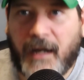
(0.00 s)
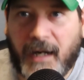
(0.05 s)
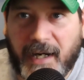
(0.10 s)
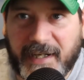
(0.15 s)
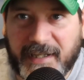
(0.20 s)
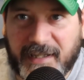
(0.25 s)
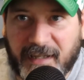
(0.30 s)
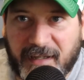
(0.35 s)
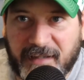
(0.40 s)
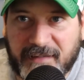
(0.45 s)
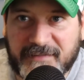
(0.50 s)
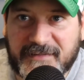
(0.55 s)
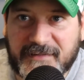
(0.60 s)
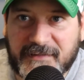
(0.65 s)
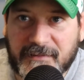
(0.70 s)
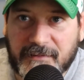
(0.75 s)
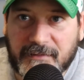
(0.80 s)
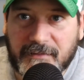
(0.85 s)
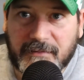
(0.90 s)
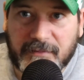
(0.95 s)
All right,
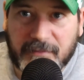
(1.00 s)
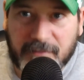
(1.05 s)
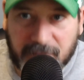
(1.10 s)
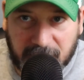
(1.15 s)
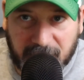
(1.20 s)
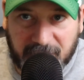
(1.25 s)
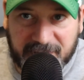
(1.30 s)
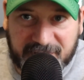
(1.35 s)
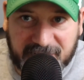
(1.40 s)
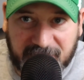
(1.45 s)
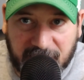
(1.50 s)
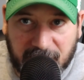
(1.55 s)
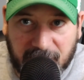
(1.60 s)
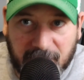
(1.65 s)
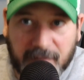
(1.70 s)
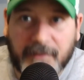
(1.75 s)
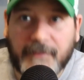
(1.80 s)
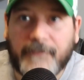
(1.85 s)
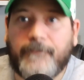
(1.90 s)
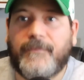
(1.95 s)
guys, let's get
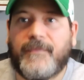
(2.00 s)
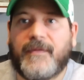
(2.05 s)
it.